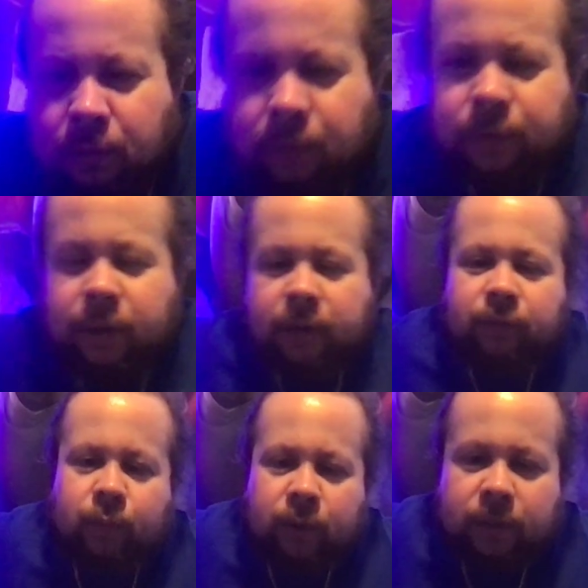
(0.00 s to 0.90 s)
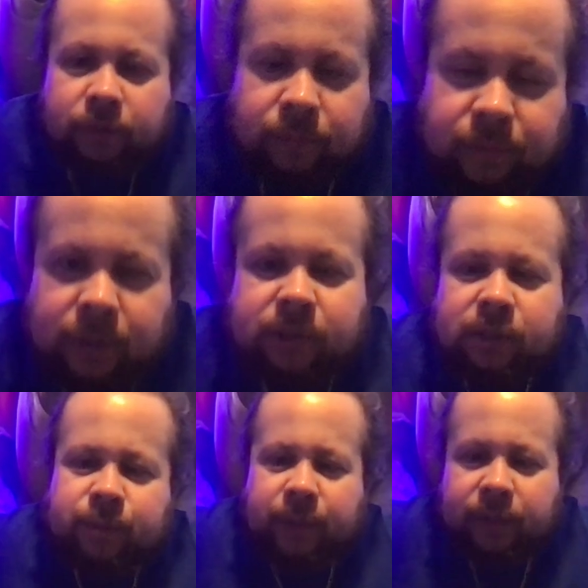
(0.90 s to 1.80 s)
Hello there, everyone. This
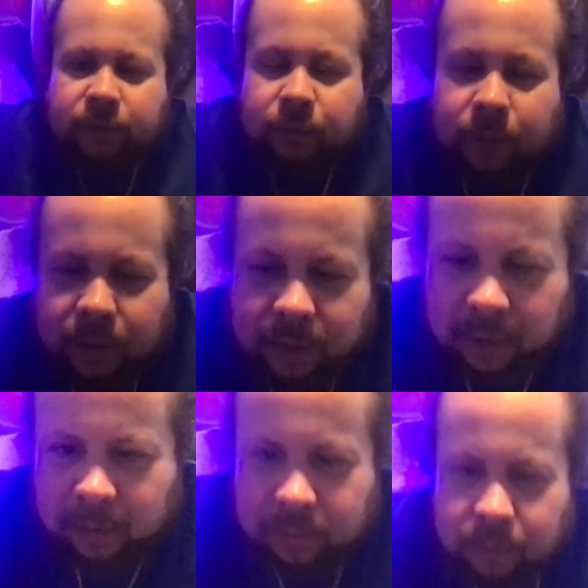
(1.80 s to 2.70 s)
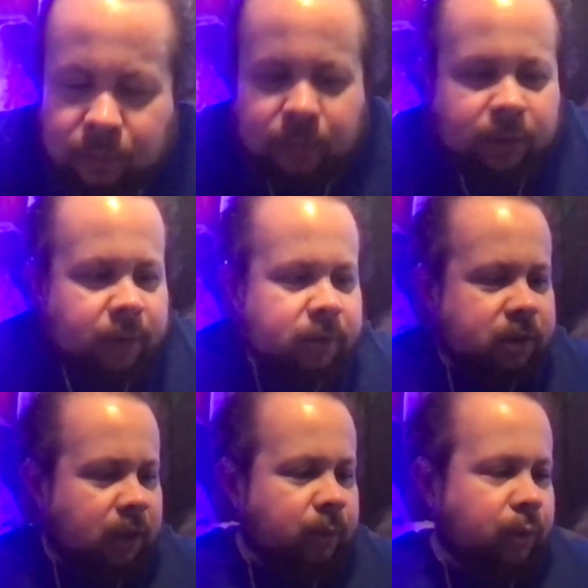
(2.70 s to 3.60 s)
is Matthew, aka the Nucleus
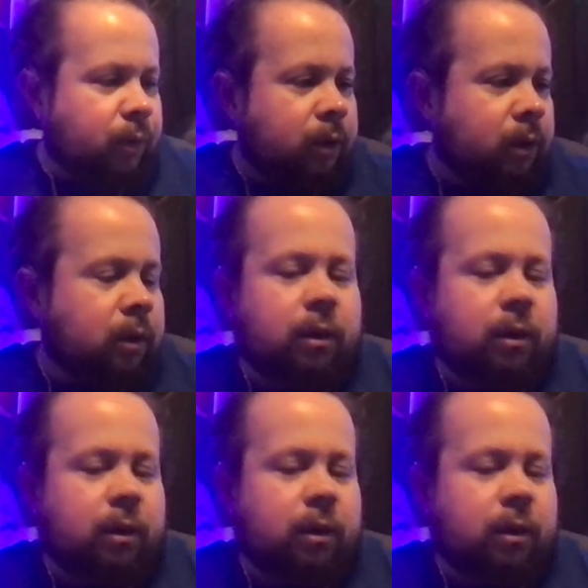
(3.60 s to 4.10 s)
Cyborg.